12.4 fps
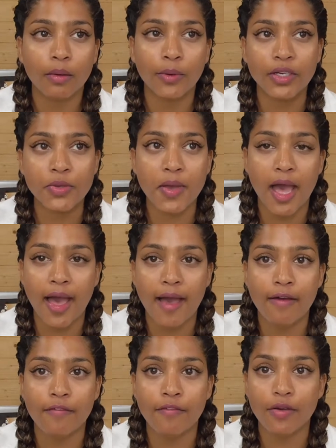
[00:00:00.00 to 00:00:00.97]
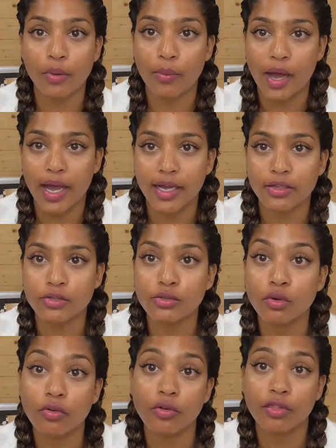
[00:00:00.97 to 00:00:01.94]
when you have a wax
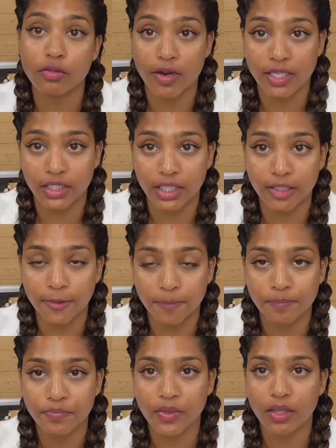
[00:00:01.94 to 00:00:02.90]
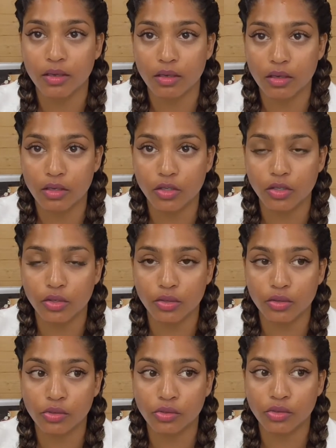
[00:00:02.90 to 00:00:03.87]
or a threading,
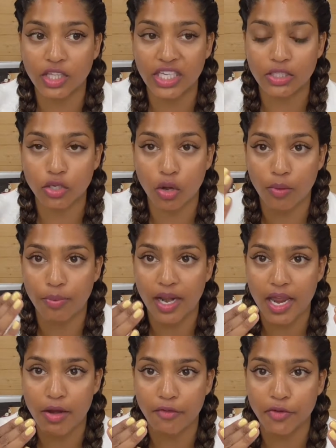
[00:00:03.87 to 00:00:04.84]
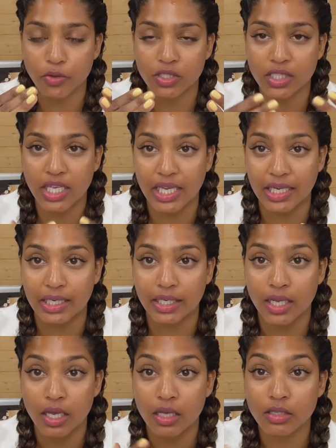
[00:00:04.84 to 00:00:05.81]
the top layer of your skin
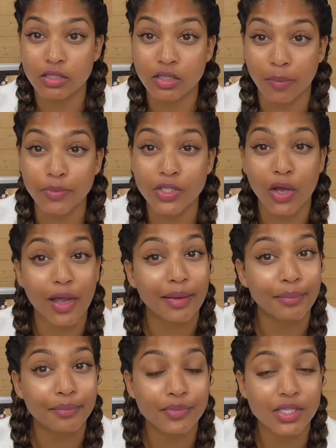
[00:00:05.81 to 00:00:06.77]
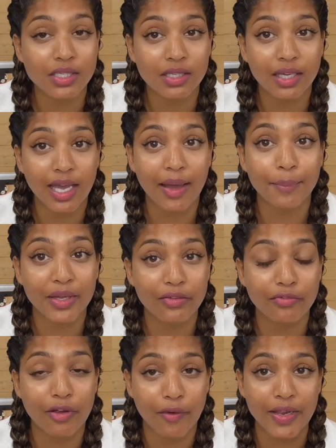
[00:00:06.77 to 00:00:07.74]
sometimes can
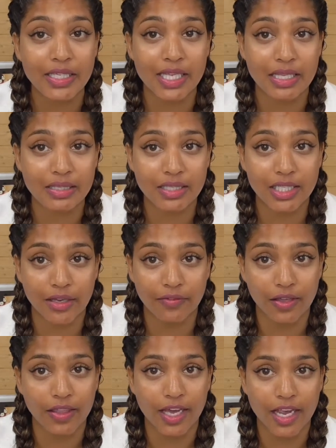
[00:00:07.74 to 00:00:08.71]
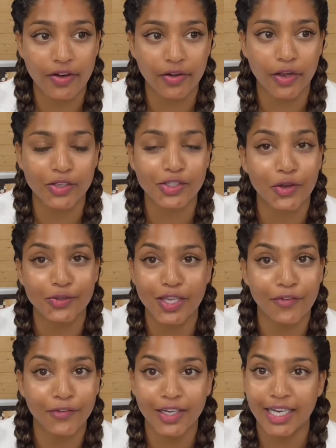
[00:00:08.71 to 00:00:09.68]
be very sensitive in that area. So
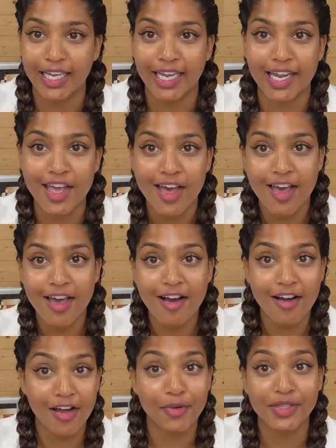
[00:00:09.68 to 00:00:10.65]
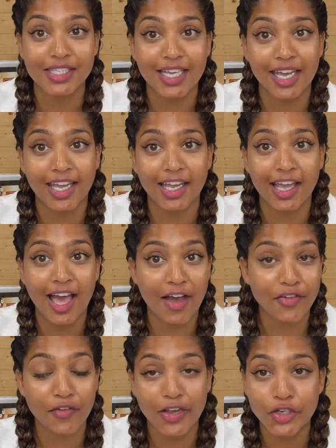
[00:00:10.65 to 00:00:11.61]
definitely I would say
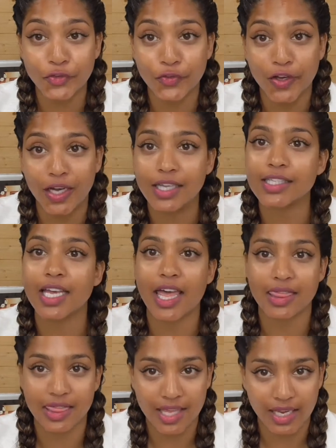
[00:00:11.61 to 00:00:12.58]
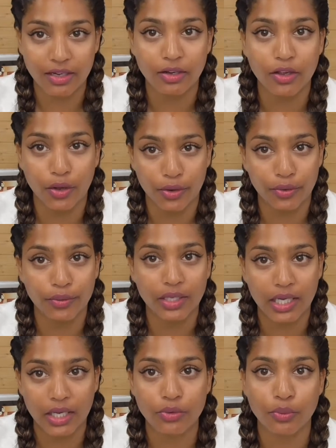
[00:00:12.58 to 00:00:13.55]
have your facial first and then go
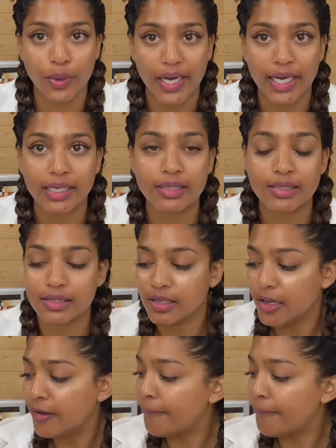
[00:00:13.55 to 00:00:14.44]
and get your wax.